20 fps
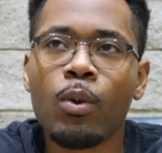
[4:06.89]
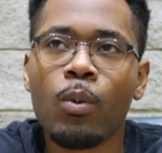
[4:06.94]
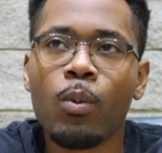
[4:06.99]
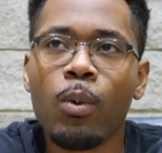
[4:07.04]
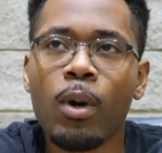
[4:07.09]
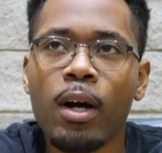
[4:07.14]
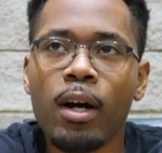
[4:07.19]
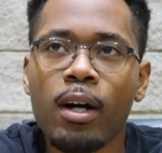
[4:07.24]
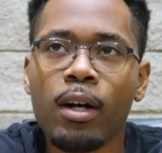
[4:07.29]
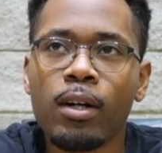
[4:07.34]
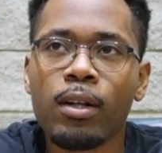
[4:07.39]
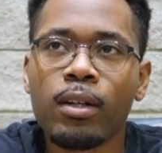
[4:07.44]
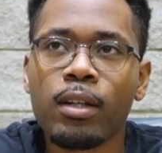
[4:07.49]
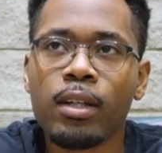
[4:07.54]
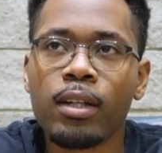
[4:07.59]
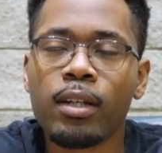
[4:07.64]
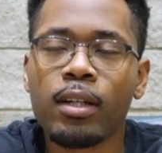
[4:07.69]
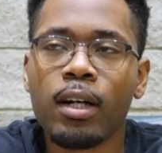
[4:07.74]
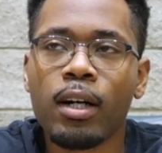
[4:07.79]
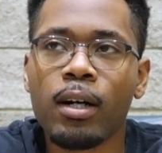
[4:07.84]

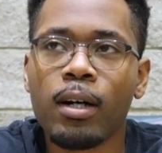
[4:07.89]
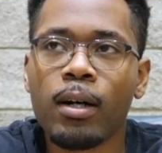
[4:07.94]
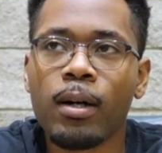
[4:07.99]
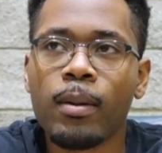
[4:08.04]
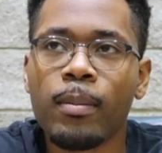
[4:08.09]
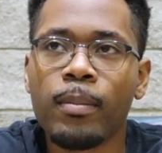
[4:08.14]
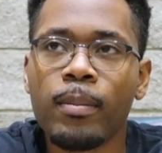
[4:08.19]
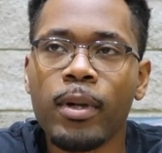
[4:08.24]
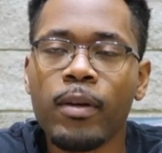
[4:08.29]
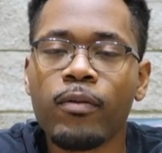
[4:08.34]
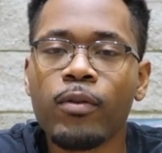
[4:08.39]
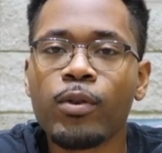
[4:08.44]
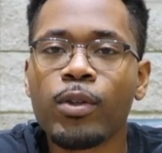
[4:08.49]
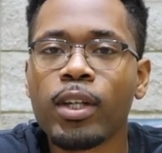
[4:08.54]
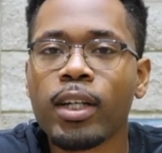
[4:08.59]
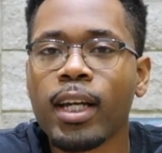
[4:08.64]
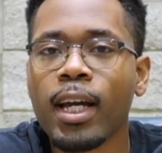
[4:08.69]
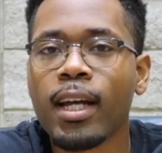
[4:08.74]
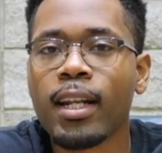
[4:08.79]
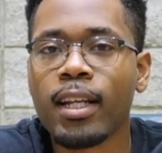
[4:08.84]
Well, if you
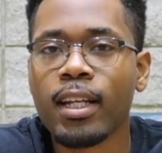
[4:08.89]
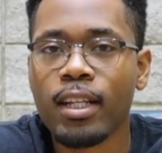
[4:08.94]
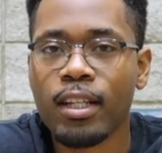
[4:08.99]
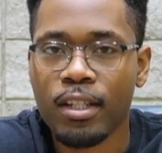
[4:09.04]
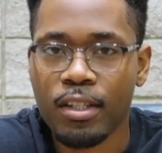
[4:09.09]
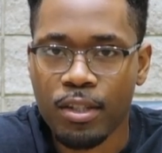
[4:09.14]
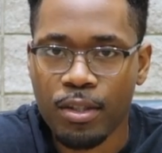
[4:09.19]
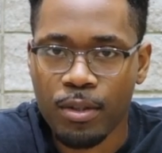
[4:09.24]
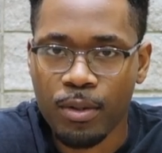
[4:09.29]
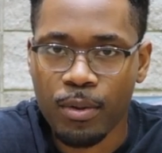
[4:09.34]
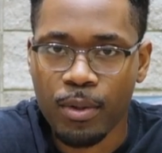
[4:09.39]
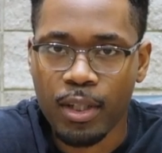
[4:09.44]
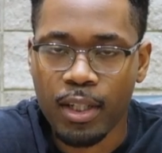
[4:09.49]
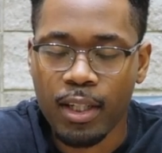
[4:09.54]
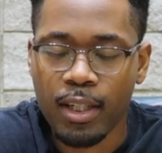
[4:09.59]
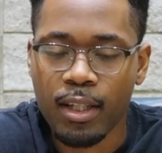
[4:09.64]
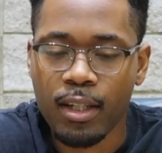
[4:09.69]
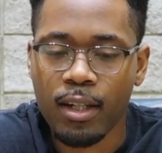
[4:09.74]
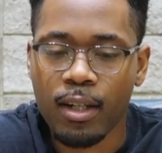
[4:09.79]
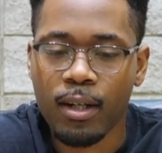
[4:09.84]
look at history,
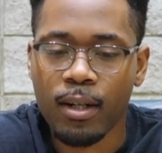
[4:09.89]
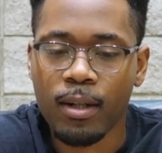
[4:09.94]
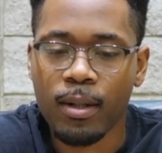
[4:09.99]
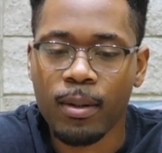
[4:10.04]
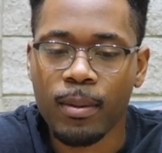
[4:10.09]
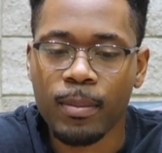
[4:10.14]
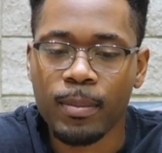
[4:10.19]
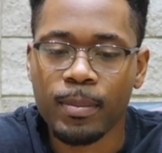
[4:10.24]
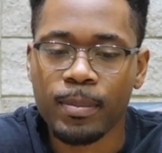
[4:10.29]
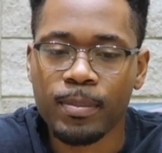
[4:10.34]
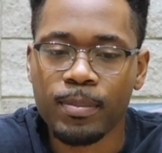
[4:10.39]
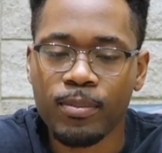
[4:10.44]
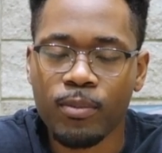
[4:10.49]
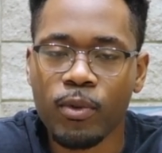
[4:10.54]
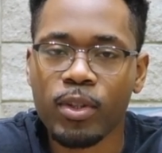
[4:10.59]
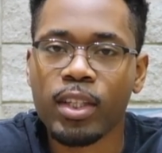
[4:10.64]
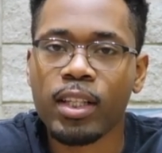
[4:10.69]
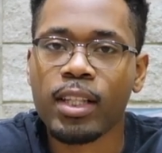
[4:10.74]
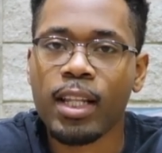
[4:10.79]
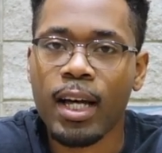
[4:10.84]

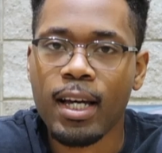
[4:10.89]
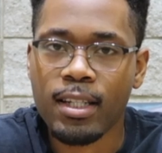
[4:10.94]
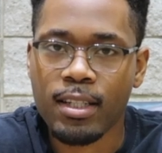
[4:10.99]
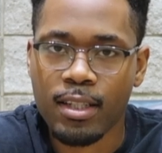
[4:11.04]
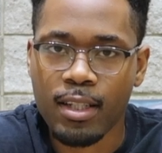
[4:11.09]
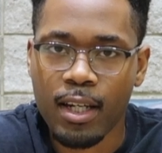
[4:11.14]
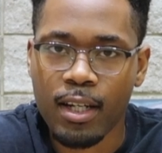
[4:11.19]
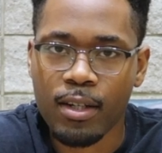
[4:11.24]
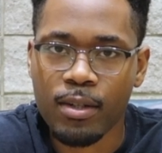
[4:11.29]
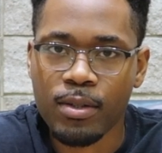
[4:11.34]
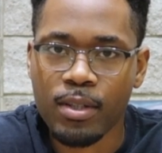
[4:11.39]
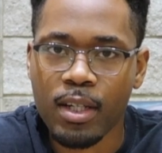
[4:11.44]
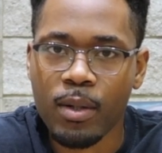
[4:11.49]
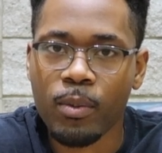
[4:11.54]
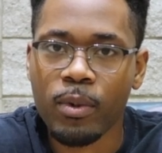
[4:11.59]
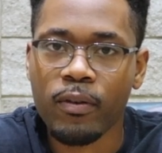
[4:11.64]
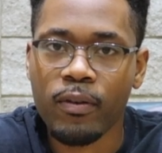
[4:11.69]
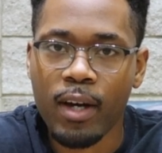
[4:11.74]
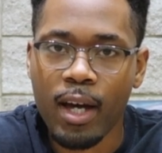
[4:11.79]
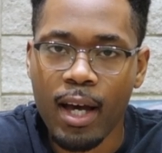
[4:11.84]
with the last cycles that
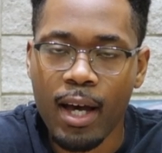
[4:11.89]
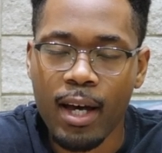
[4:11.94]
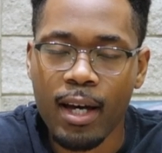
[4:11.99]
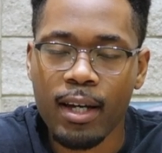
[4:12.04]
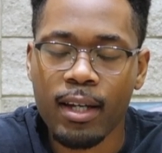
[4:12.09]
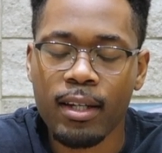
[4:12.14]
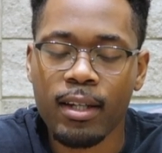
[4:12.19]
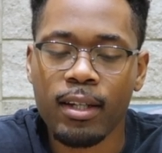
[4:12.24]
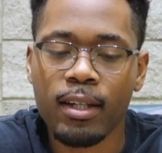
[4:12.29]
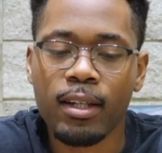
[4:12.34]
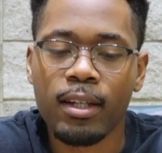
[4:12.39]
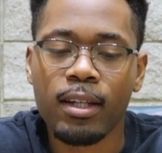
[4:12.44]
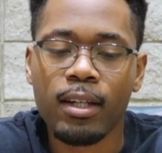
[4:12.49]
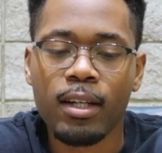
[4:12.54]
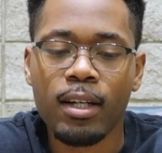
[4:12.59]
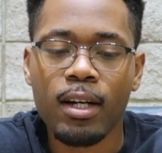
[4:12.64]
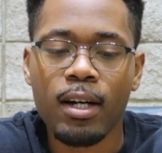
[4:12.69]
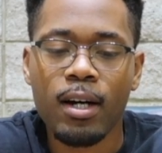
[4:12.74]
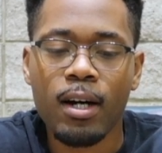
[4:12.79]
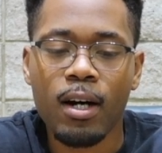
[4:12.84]
we've had,
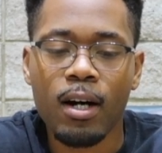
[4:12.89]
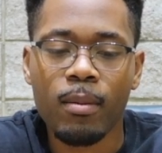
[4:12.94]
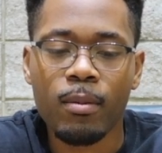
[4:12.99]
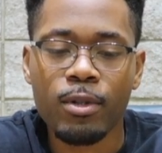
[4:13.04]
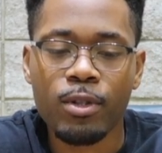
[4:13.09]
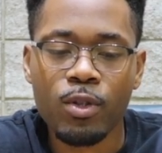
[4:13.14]
a